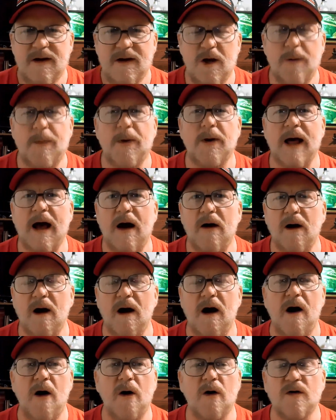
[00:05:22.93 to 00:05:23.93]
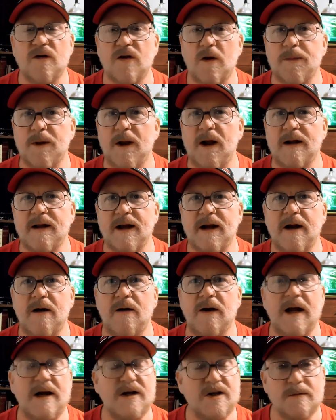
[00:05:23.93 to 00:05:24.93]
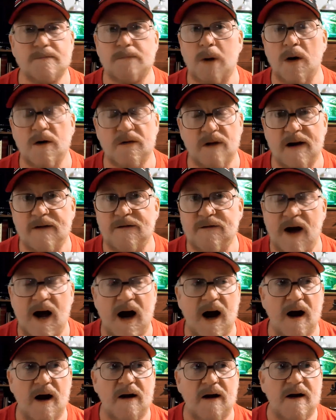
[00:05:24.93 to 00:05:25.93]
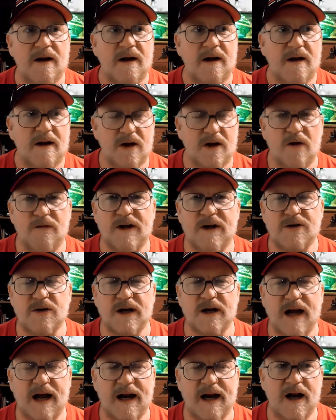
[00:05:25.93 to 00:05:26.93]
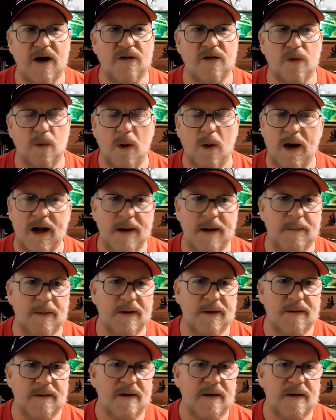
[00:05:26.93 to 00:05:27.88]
You put alcohol or something like that on it, it just burns like fire. Eventually it kind of goes away, but